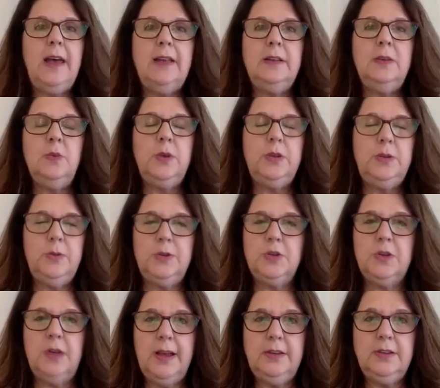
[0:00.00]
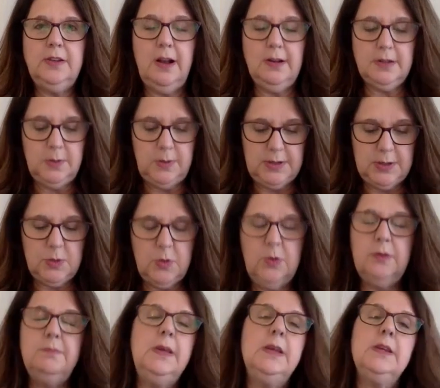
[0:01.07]
And when you would try and talk to a school
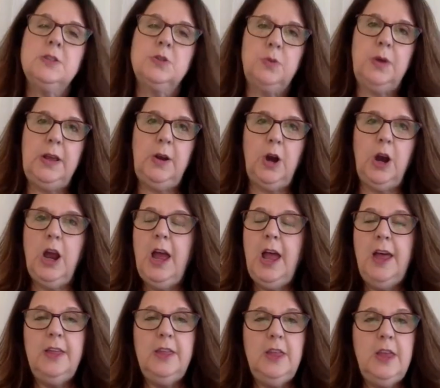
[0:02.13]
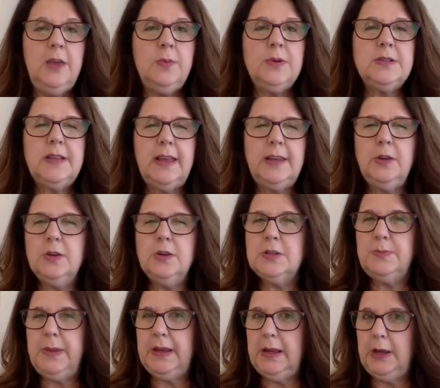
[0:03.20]
administrator, it was like you're
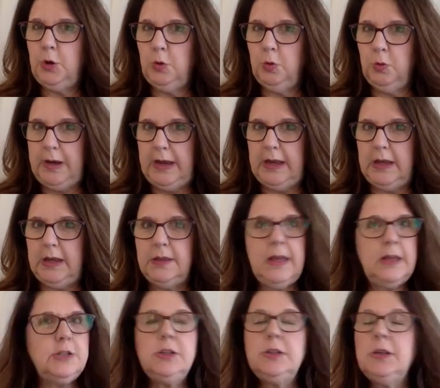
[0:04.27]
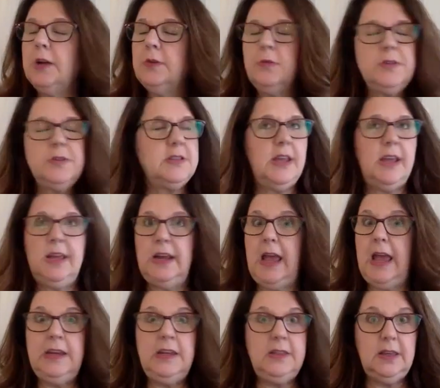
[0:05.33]
speaking Greek. They didn't understand
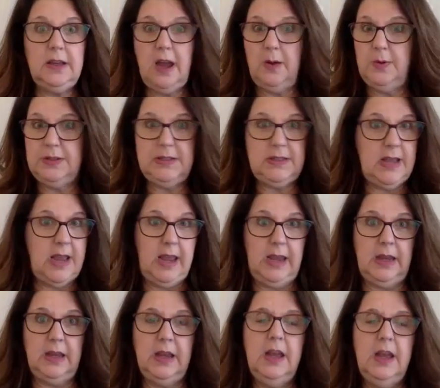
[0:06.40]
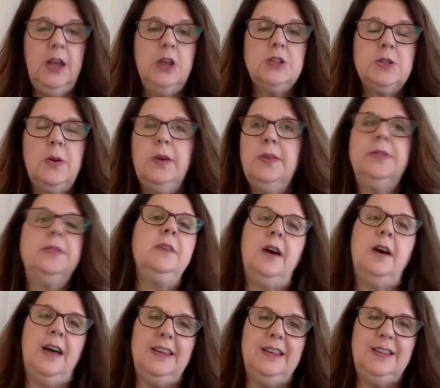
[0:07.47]
anything I was saying. So I
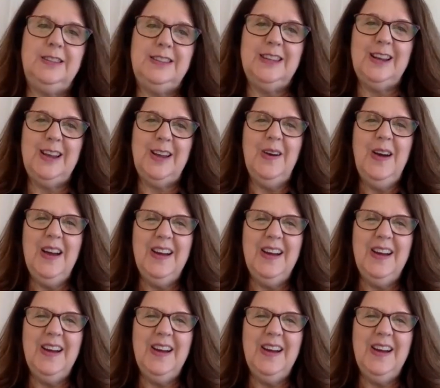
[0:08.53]
thought, you know,